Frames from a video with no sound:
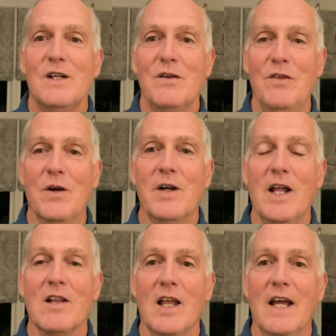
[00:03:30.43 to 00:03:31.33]
there in
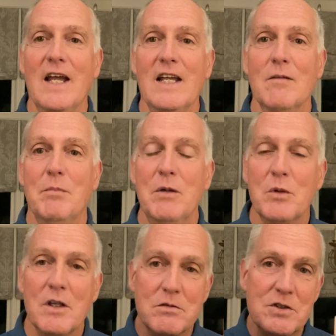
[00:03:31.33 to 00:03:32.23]
LA, and be
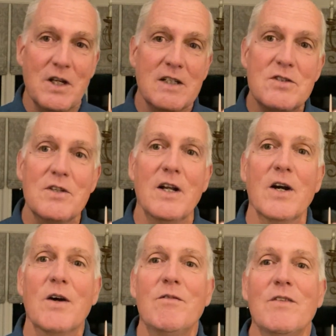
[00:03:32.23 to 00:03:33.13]
with those saints
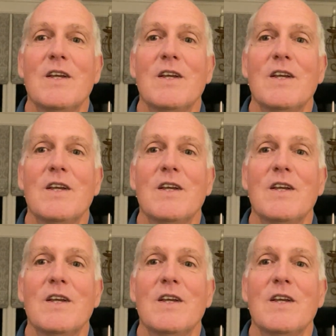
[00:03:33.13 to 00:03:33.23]
there,